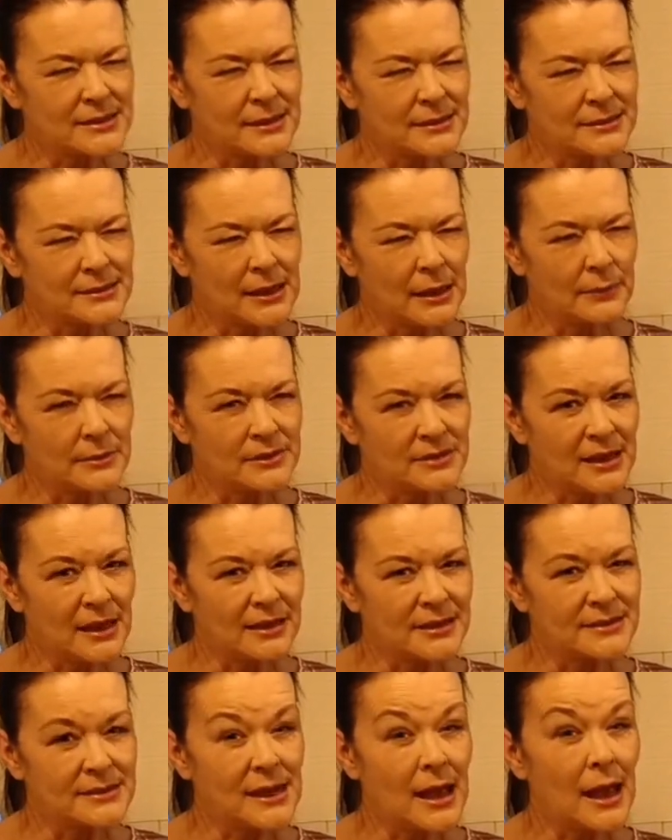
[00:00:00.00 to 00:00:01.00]
6 hours at
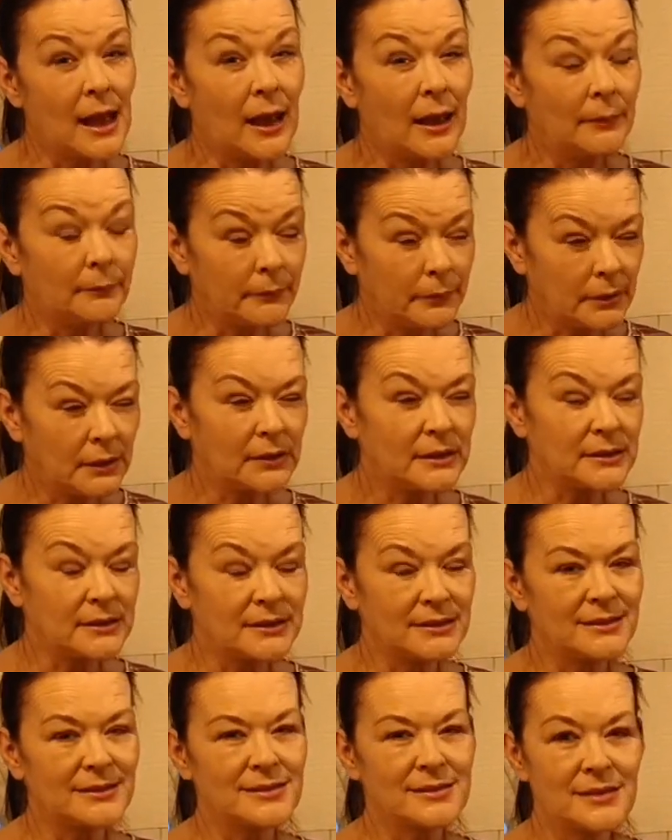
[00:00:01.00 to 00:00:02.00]
a time
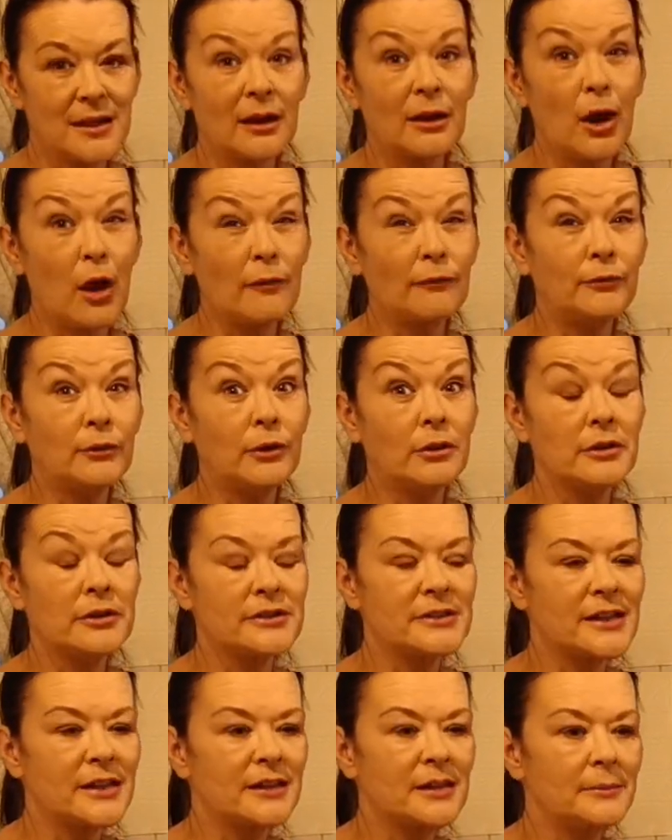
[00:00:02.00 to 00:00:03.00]
is a lot for
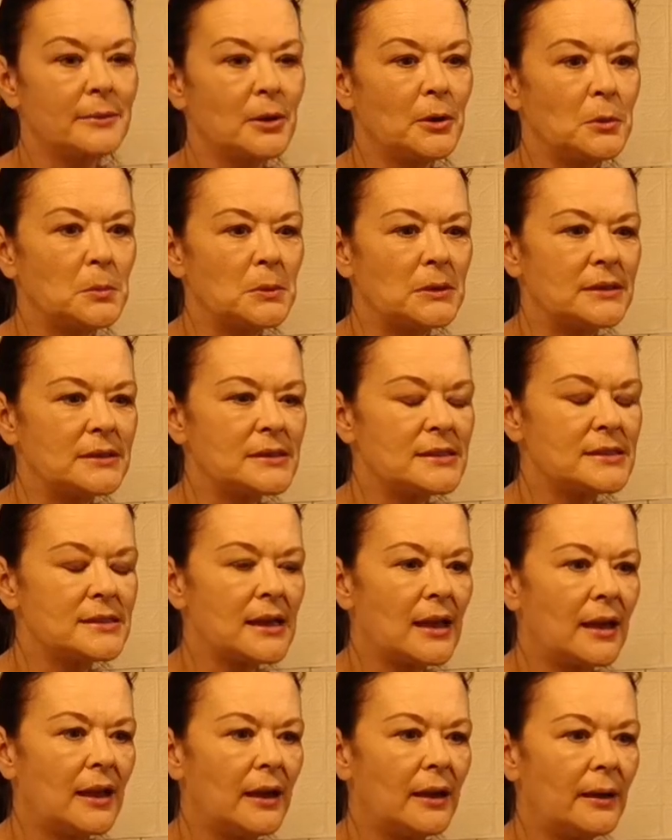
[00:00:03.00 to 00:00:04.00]
us at the moment.
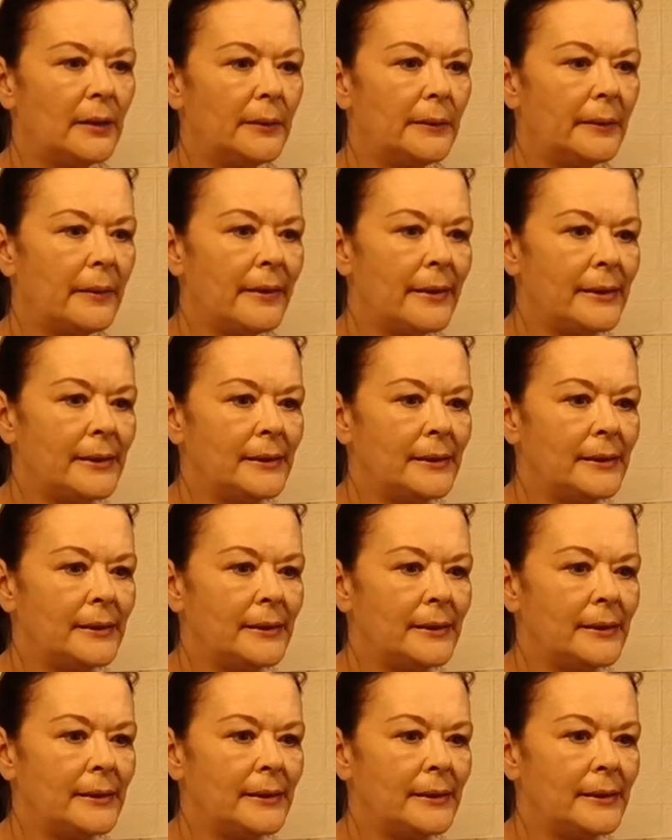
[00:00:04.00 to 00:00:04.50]
So